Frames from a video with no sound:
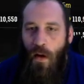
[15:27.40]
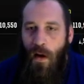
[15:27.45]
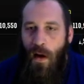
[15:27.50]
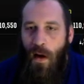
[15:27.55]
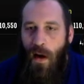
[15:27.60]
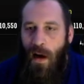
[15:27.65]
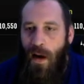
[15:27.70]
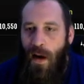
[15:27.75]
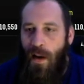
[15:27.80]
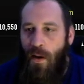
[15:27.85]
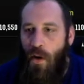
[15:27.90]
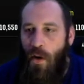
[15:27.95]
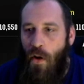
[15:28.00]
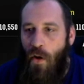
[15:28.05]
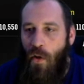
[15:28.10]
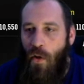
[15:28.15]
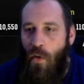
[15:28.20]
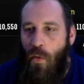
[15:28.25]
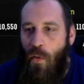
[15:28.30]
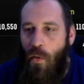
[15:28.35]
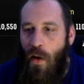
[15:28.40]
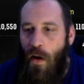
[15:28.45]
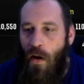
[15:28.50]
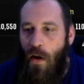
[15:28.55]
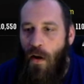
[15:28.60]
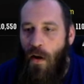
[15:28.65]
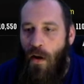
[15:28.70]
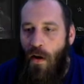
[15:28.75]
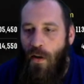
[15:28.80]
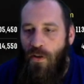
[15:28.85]
I
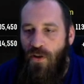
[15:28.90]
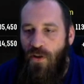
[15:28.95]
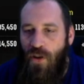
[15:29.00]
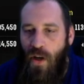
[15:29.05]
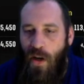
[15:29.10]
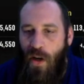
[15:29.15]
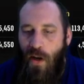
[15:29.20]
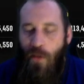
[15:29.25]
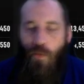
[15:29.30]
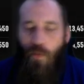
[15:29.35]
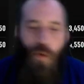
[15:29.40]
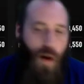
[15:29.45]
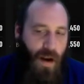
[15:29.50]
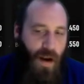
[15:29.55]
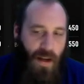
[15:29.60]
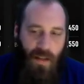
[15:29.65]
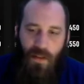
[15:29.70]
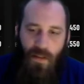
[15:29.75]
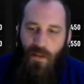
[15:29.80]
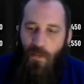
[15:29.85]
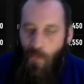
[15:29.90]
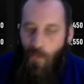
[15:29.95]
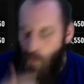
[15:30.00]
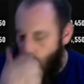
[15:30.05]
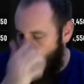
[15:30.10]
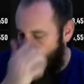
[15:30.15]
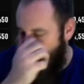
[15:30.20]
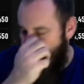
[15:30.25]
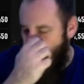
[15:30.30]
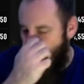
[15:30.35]
know Jerry Rice
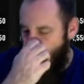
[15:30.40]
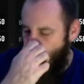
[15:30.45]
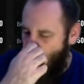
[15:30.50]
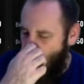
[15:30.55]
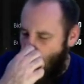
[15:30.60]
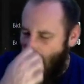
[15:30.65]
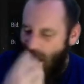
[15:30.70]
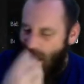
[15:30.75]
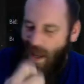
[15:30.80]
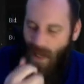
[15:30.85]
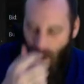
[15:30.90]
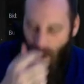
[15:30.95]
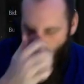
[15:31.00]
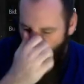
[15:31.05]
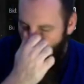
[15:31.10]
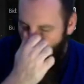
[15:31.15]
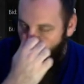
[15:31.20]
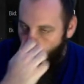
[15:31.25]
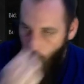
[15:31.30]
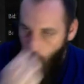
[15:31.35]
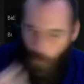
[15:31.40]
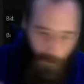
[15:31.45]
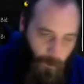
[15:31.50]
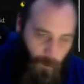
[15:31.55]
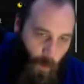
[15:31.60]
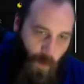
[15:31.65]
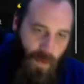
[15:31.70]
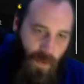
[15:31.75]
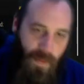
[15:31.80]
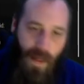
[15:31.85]
was up at
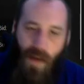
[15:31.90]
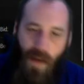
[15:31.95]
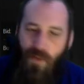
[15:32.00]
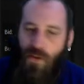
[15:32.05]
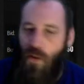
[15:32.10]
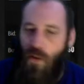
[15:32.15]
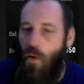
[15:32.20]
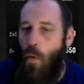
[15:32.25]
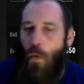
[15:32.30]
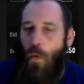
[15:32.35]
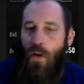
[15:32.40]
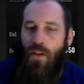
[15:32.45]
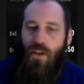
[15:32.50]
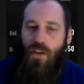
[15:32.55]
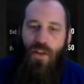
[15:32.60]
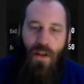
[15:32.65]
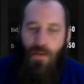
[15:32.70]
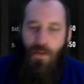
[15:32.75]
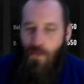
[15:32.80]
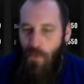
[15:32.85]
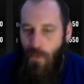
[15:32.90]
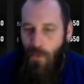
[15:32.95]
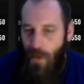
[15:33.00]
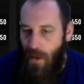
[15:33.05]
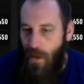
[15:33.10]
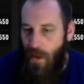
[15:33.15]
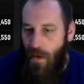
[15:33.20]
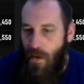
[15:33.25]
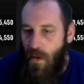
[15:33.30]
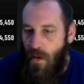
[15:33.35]
140,000 coins
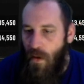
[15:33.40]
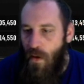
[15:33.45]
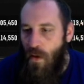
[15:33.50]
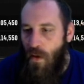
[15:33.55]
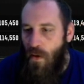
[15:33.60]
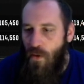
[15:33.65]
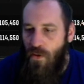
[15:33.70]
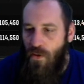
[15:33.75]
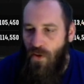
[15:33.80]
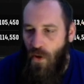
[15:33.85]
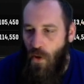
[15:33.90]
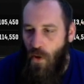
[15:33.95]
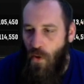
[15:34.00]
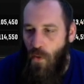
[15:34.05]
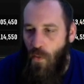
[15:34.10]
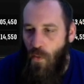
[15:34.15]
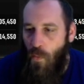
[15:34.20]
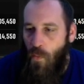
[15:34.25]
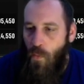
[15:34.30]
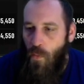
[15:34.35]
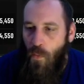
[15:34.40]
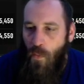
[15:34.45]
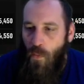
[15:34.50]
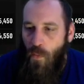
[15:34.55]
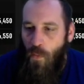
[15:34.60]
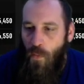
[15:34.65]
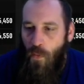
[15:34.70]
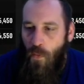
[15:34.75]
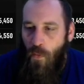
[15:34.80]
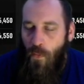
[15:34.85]
yesterday. So
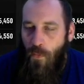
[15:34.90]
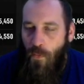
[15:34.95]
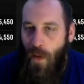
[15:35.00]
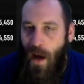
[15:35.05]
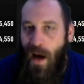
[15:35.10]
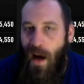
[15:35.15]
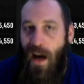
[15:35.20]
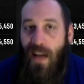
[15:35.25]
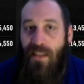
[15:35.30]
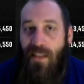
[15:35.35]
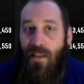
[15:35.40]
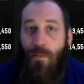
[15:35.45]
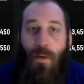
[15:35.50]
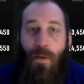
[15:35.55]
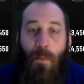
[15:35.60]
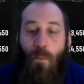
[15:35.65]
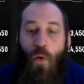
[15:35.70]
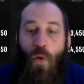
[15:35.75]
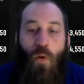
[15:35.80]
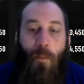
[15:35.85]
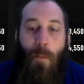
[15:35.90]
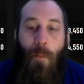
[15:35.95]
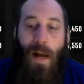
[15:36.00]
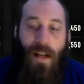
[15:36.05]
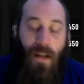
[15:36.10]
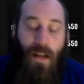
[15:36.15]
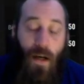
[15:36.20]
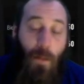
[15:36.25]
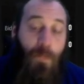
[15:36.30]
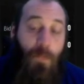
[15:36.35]
the odds of him going
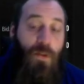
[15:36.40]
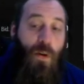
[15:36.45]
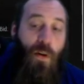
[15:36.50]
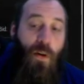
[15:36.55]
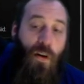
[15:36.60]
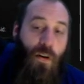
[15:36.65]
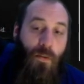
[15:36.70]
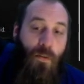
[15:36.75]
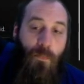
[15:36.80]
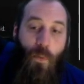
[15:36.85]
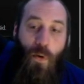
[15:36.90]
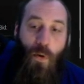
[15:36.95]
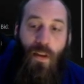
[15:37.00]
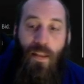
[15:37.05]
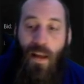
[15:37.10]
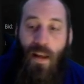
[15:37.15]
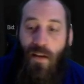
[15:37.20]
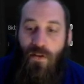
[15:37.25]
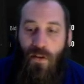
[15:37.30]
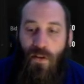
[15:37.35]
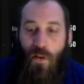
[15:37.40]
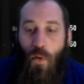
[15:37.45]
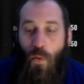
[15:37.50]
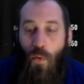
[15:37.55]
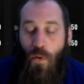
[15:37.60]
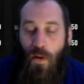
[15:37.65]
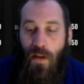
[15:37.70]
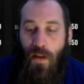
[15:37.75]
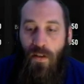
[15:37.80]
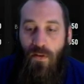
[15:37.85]
back up to 140,000
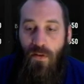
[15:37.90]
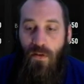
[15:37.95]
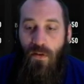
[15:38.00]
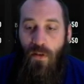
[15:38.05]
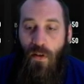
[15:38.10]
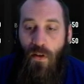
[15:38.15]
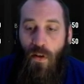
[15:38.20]
coins,